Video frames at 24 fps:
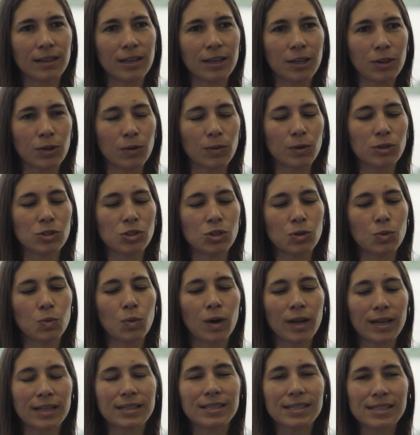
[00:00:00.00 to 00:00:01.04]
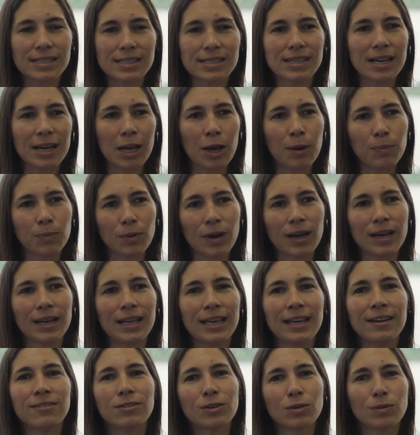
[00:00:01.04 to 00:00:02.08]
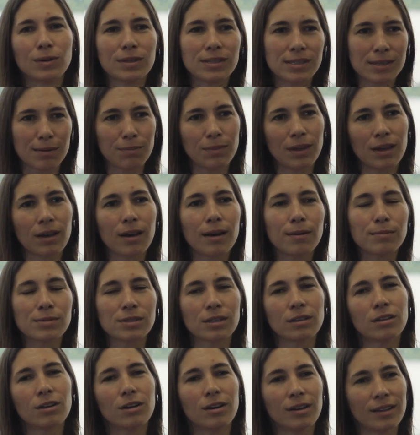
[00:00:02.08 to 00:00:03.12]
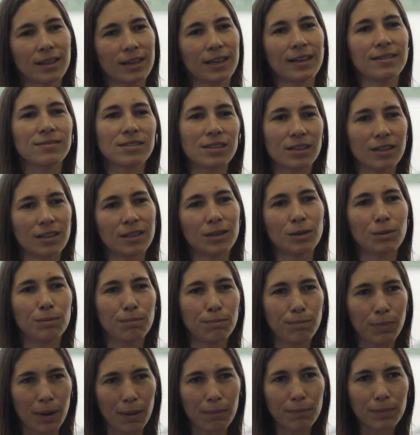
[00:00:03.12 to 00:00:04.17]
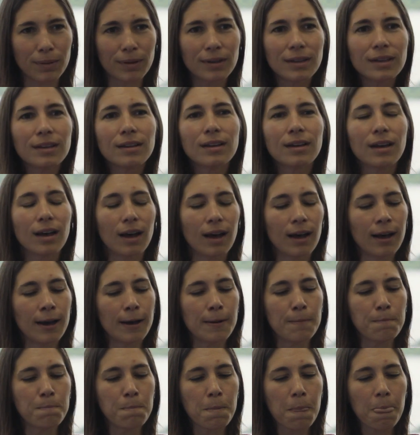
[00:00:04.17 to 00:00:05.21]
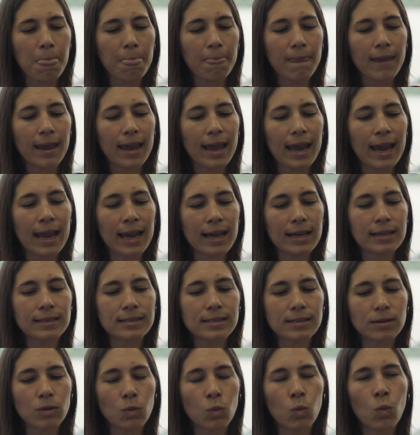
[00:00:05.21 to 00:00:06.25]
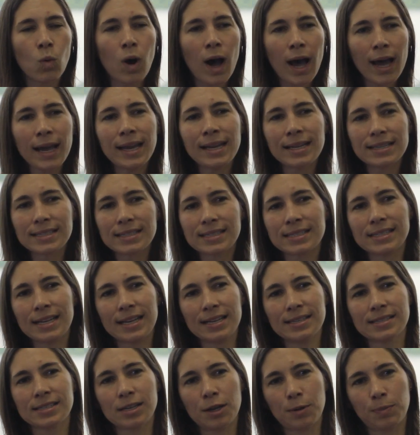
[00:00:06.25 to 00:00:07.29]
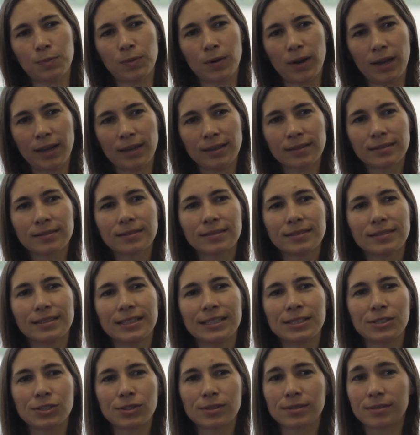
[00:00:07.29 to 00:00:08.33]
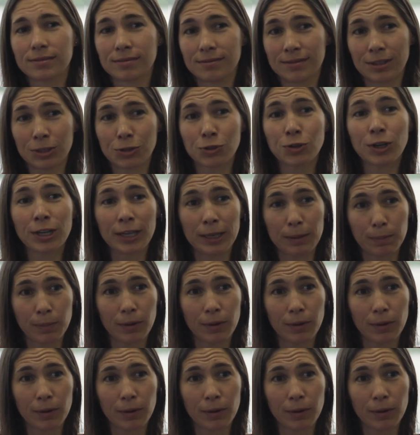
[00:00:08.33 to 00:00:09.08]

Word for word: In other words, you want it to stay upright even when something comes along that gives it a little bump. Um, and why it stays upright is the tricky